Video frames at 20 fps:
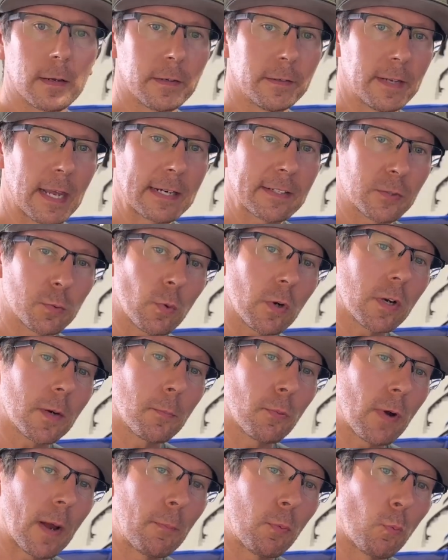Next, we're going to
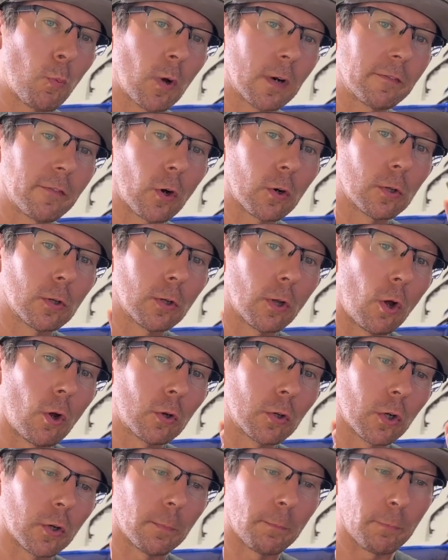prep one of our
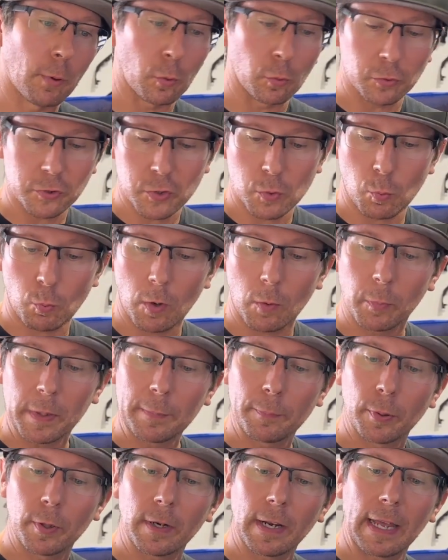longer bolts, where we
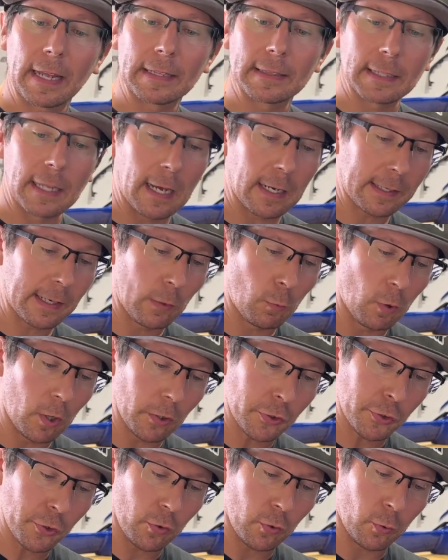put a locking
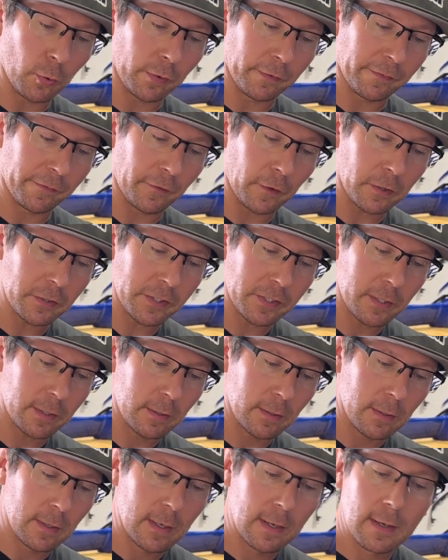washer on first,
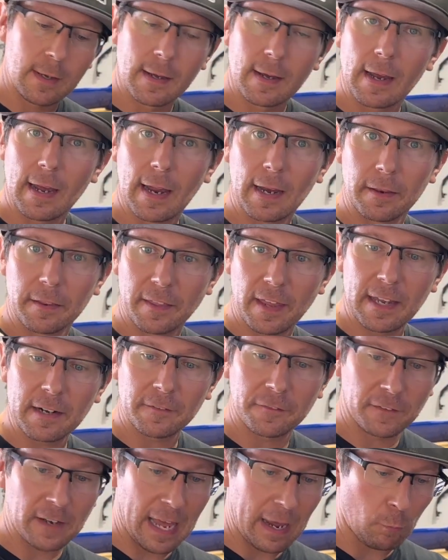and then a
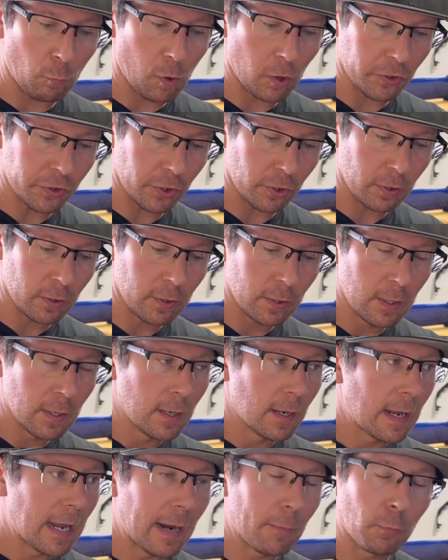flat washer,
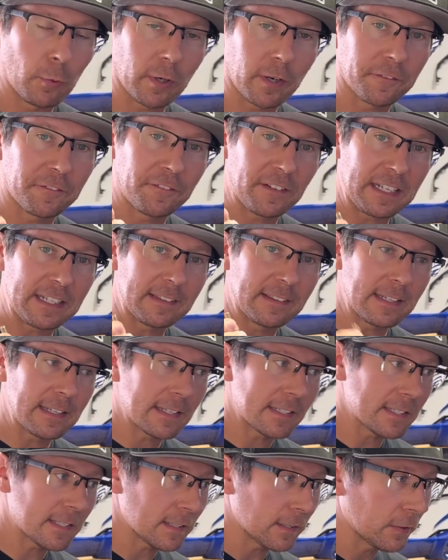and we're going to feed
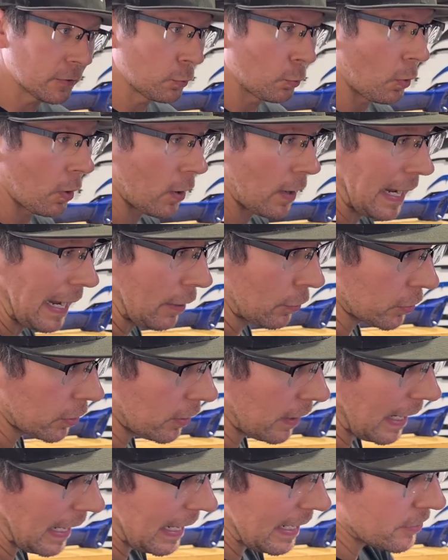this through our
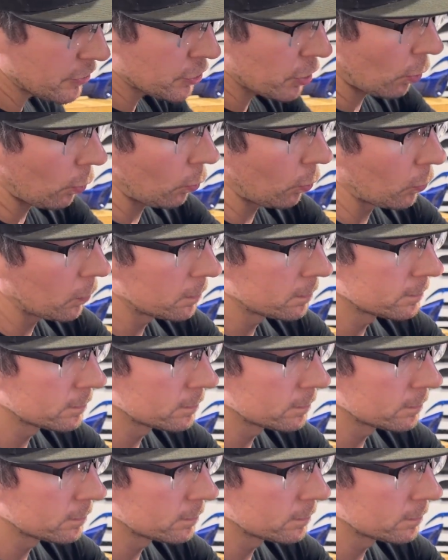outer edge hole.